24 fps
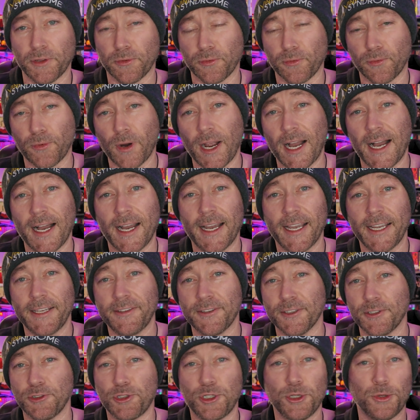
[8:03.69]
The
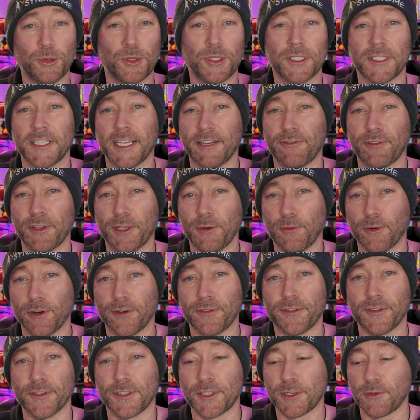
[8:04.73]
ride, the juice is definitely
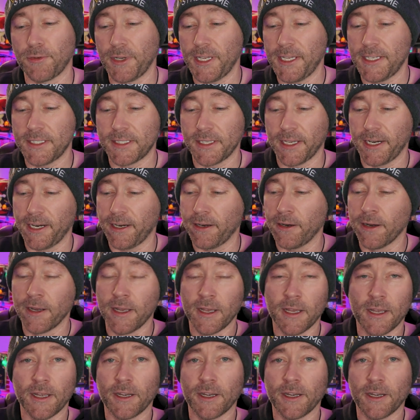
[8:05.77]
worth the squeeze there.